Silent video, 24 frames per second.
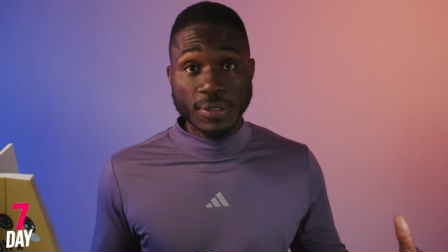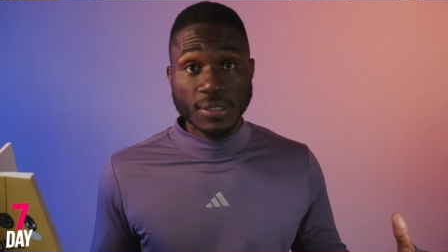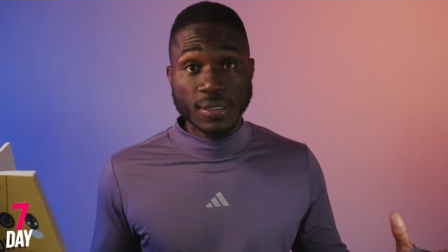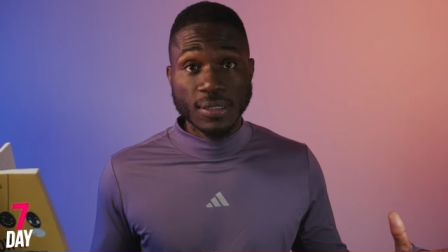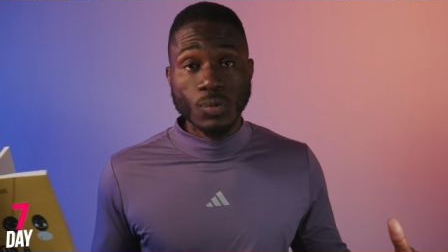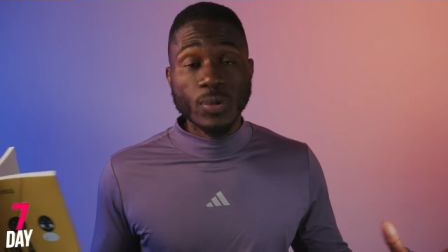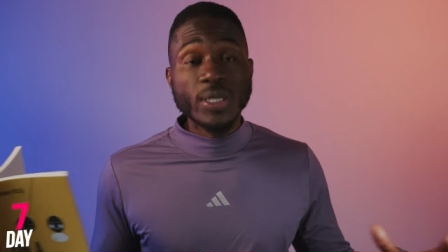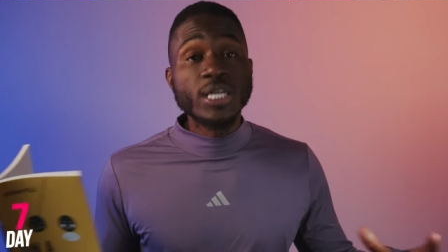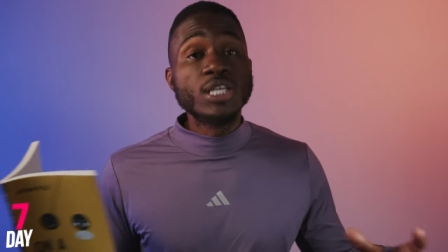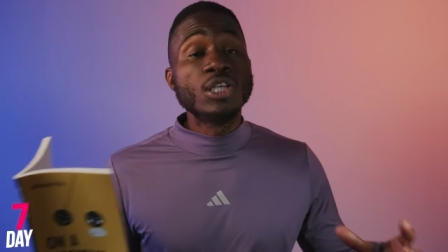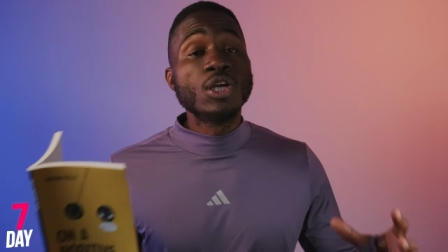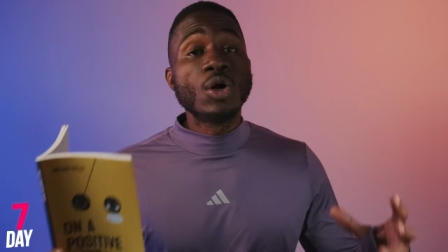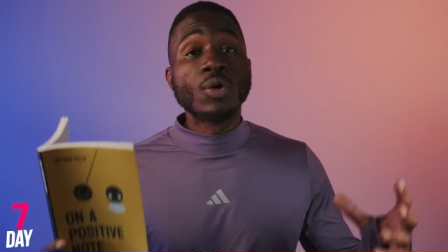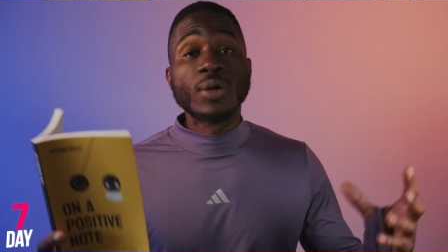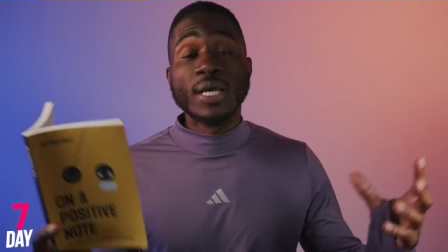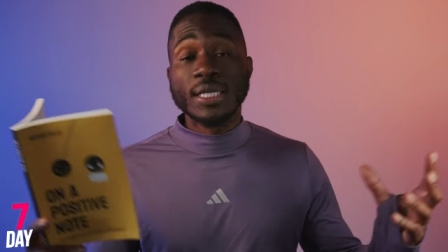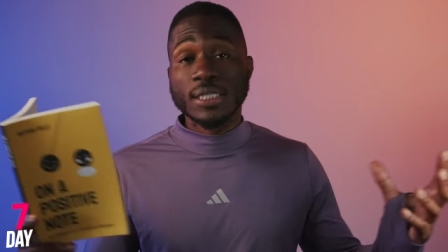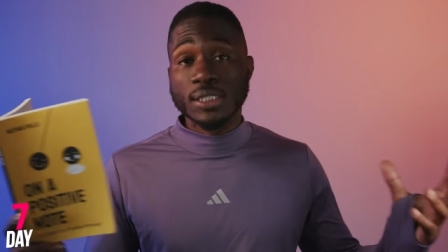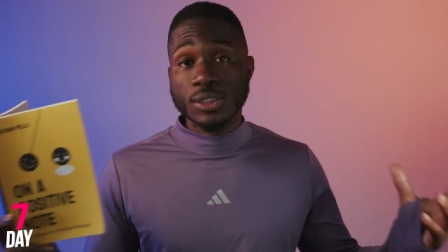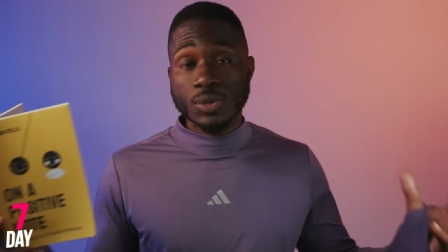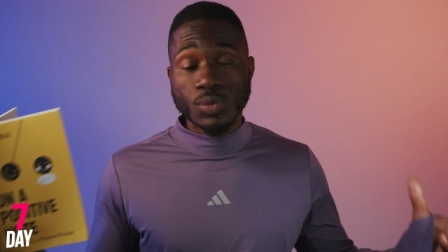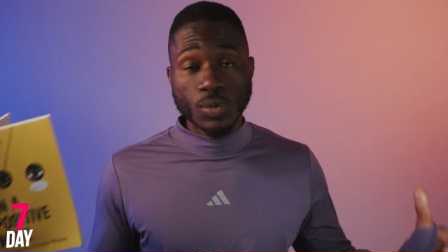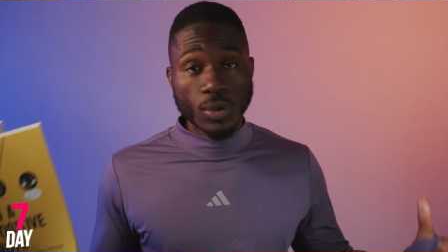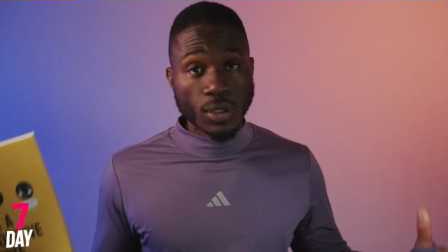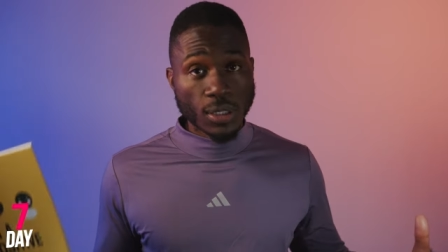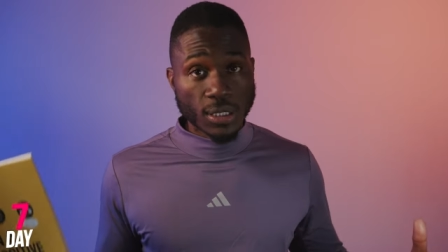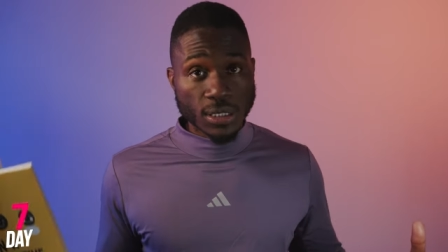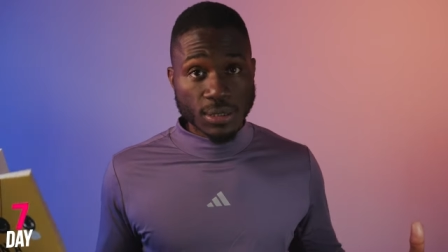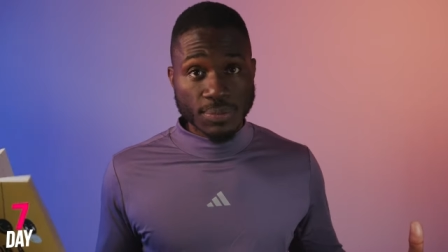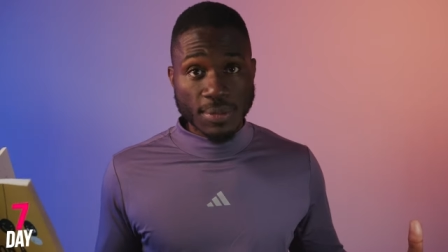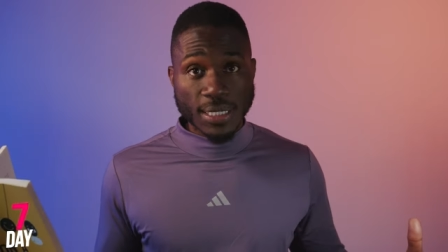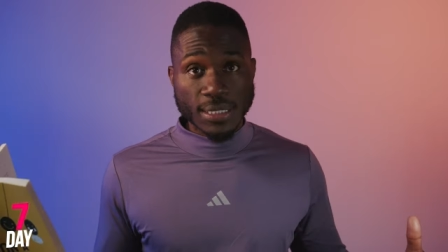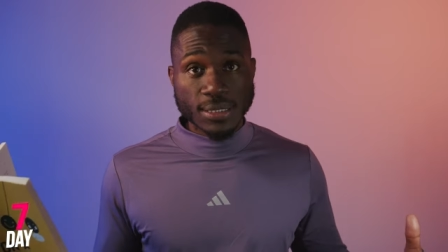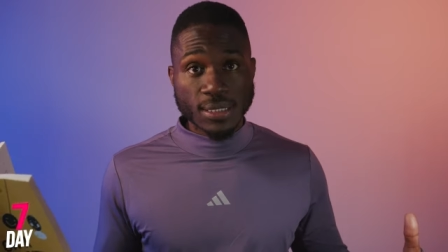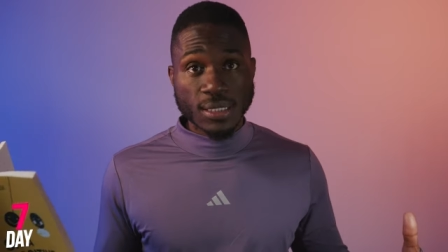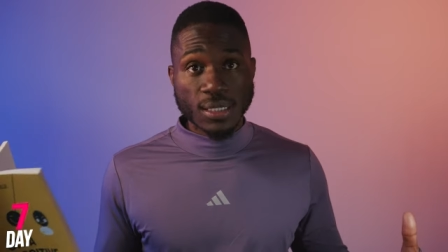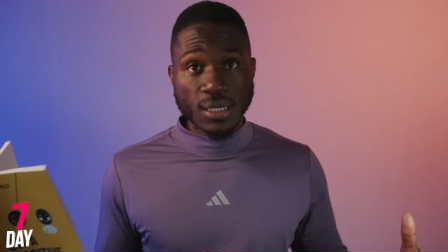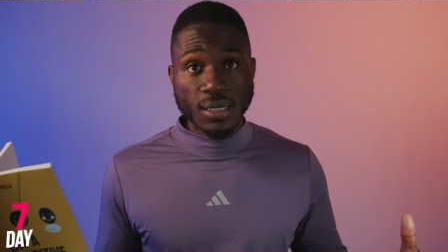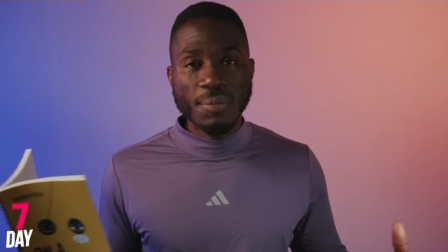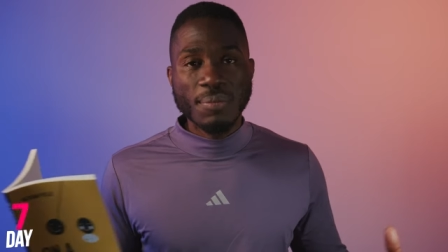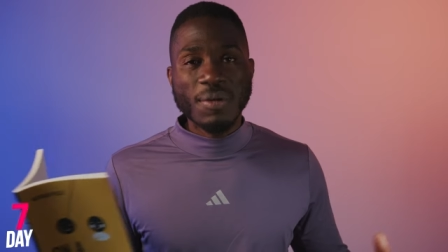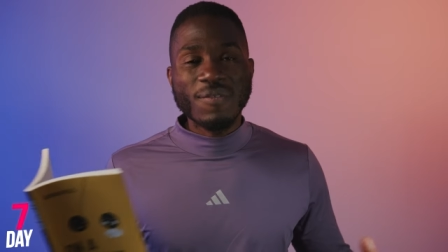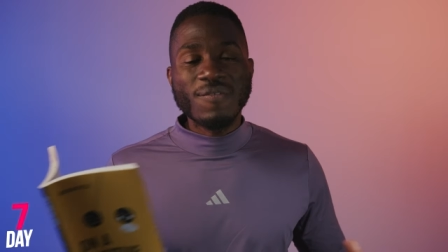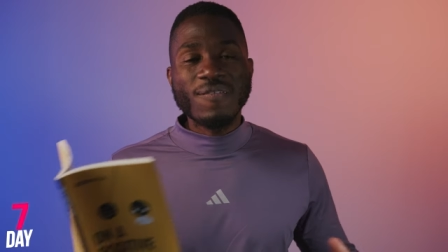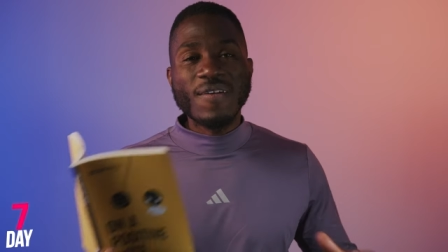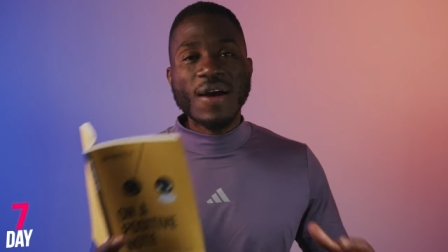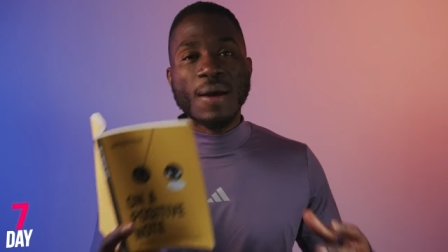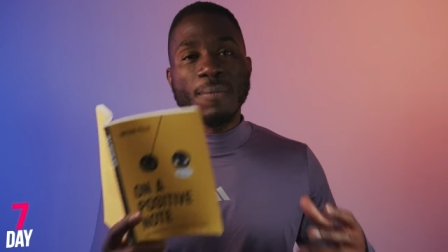We know that this world is messed up,
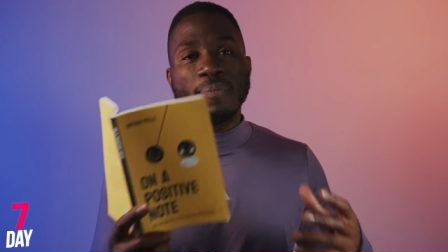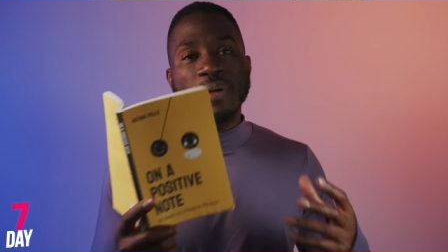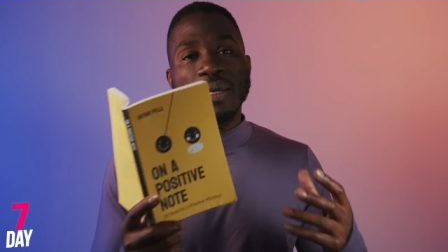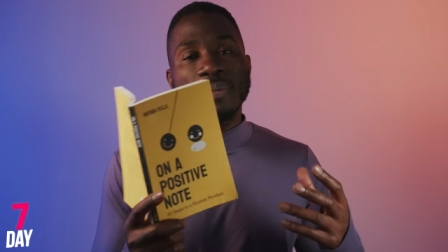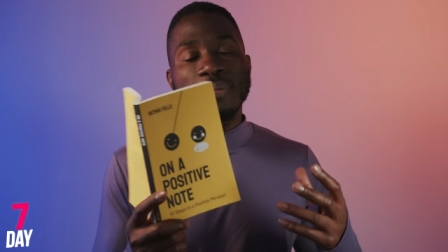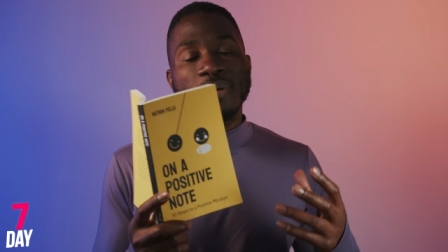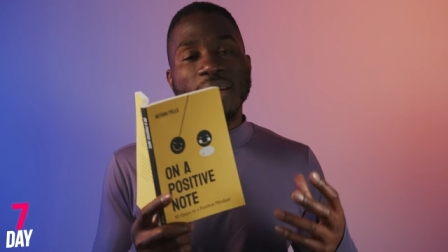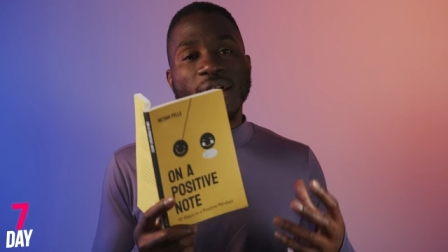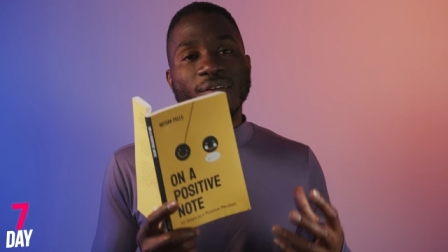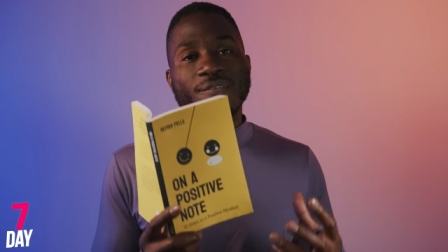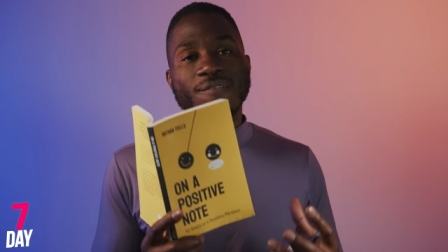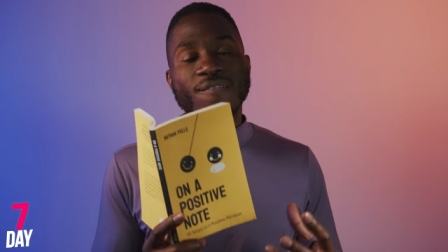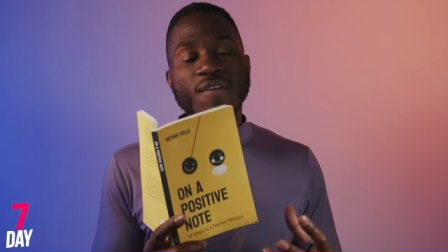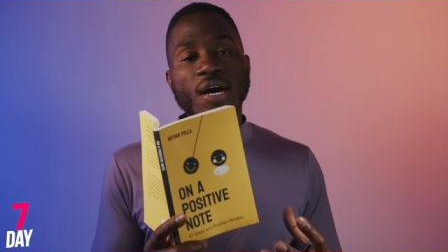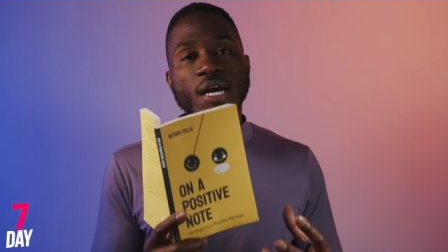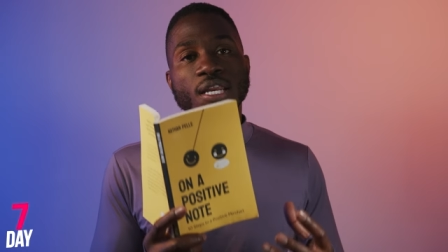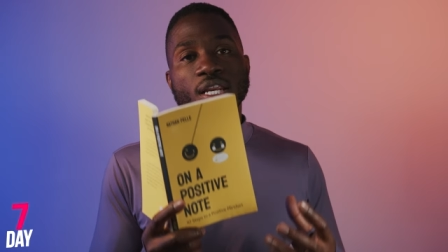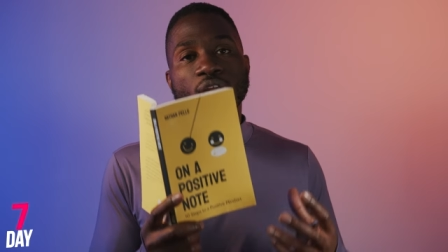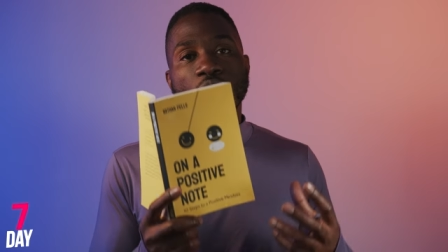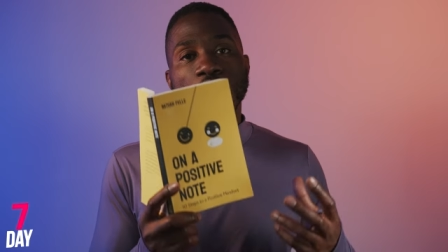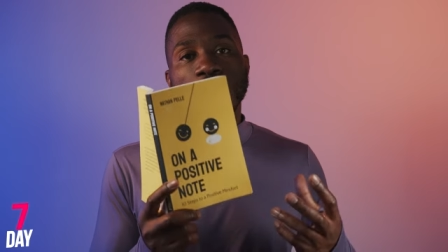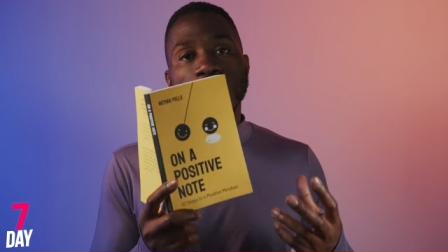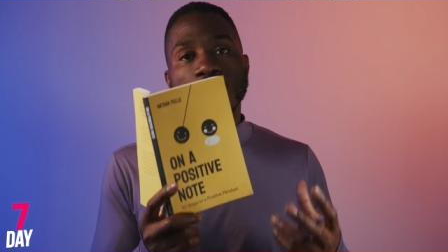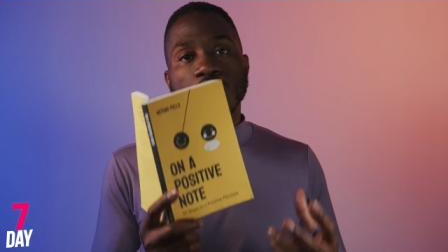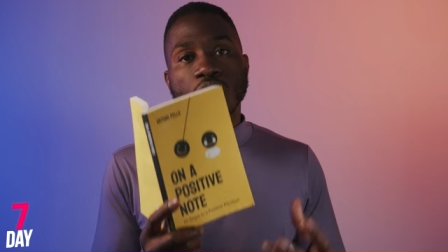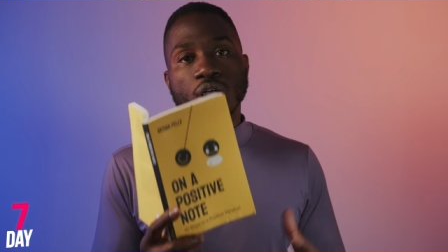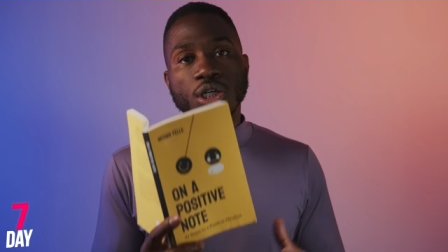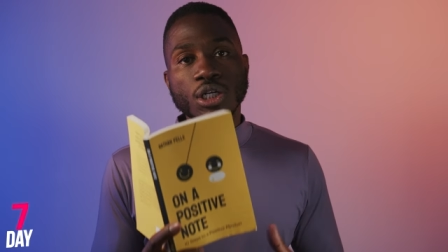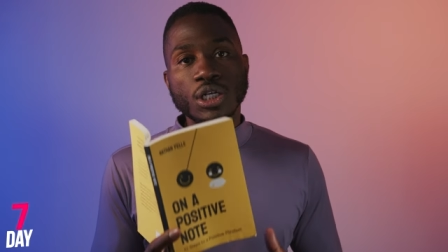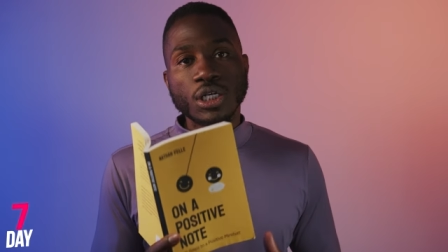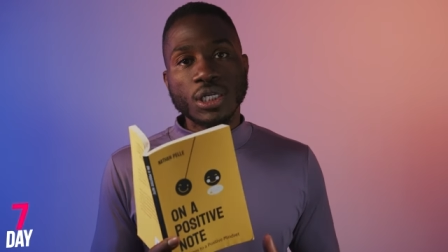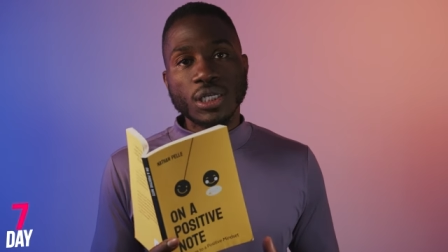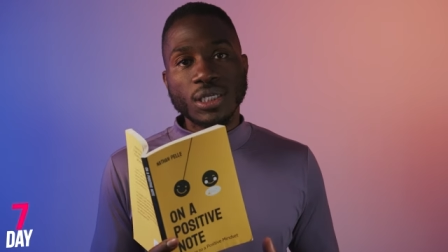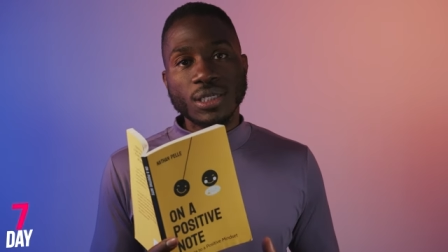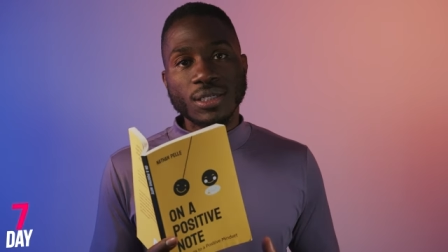but find people that find the good